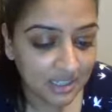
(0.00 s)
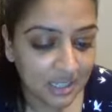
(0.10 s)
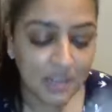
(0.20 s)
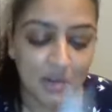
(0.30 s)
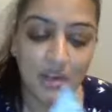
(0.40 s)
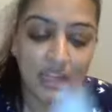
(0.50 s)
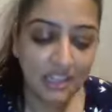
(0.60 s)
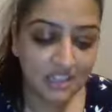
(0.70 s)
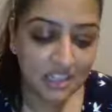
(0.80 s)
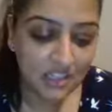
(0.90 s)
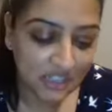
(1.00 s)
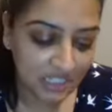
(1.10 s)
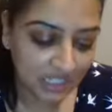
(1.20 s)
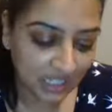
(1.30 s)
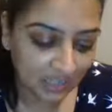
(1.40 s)
Oh, okay, that's
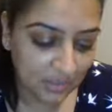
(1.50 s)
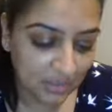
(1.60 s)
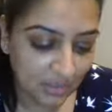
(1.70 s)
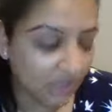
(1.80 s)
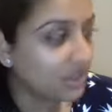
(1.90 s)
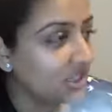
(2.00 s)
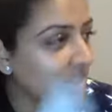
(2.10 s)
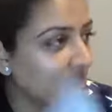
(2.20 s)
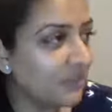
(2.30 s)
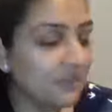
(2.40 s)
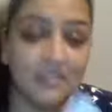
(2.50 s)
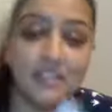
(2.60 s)
interesting. That'd be quite good to do.